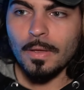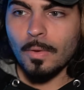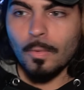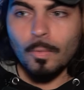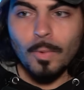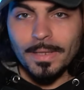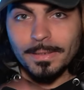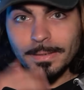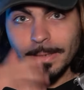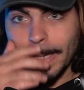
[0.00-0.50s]

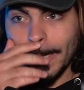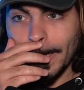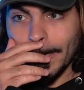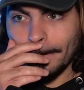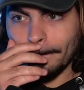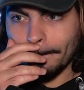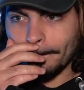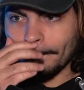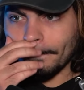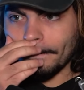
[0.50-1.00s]
One
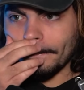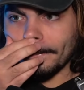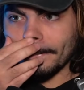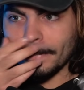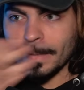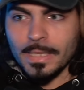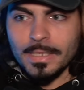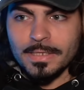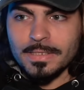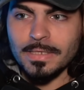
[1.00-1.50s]
day,
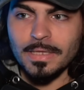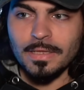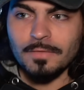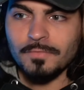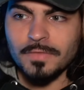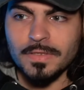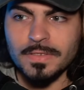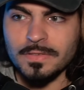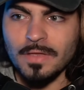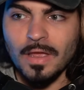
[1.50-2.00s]

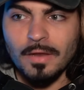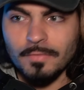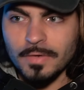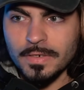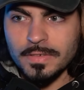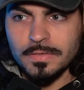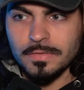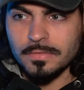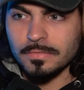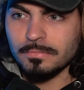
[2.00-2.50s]
if the
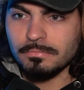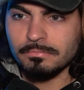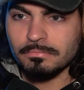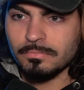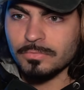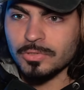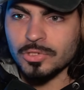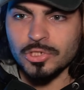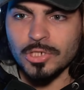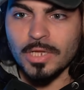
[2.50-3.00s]
servers
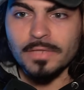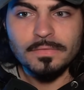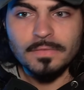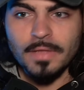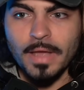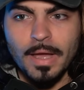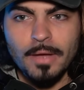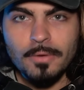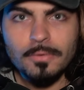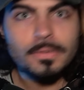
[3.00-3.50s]
shut
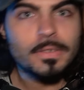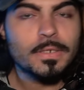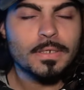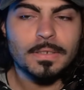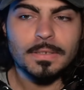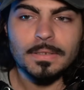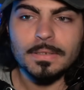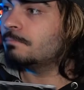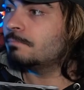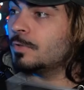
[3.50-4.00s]
down,
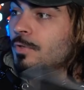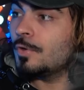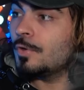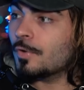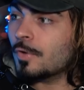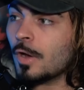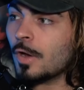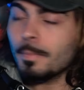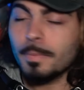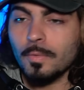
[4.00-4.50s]
your
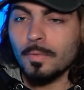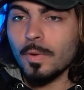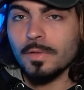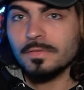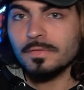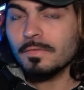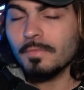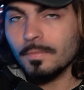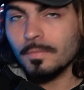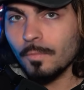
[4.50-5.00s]
copy
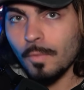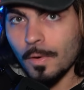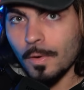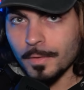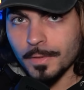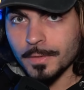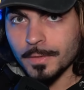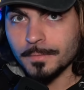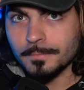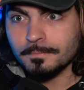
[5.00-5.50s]
won't even
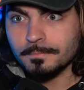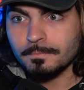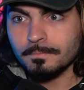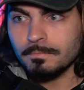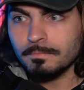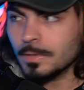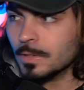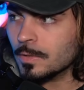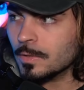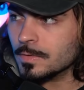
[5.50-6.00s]
work
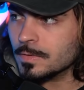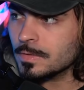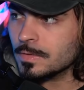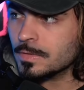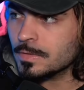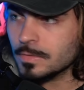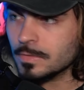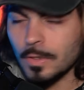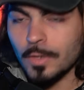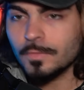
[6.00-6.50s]
because
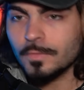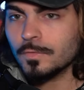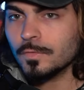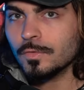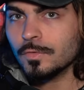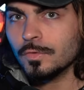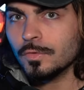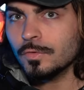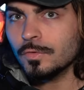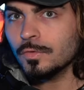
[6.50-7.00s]
it's not
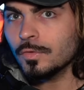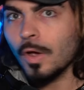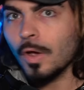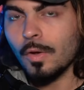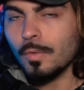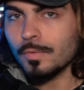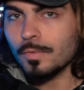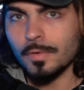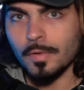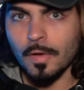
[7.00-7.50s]

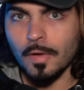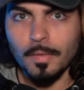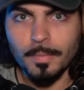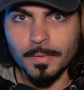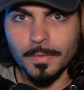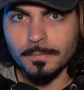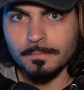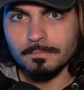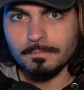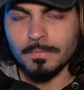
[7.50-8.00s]
your
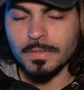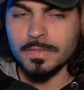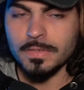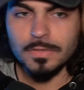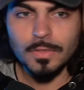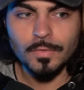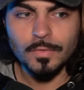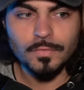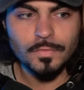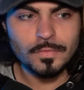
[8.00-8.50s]
copy. It's
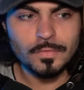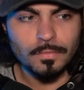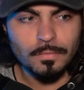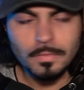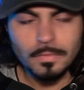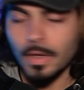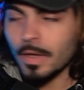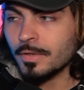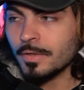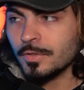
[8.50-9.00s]
not
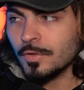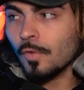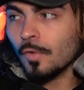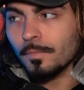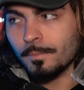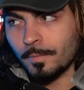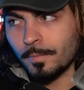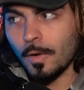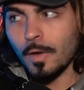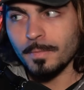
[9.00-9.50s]
your
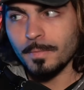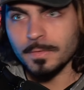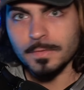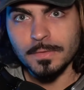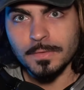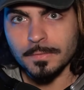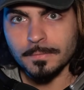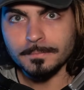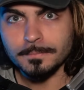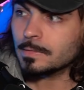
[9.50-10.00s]
property.